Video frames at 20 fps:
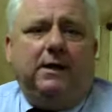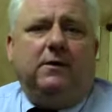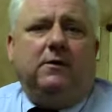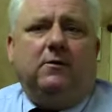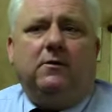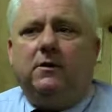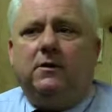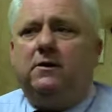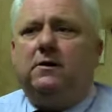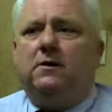You
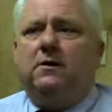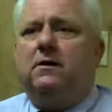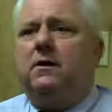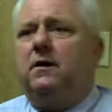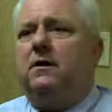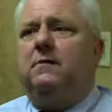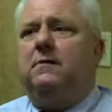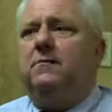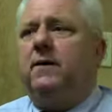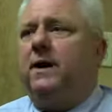know, they're
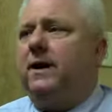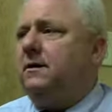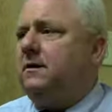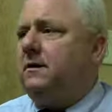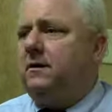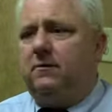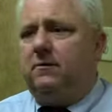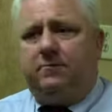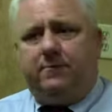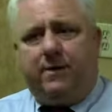cutting back
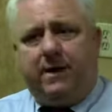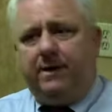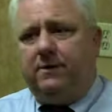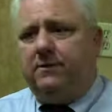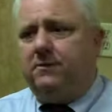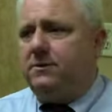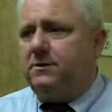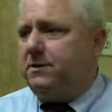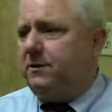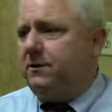their
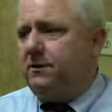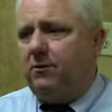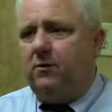painters, their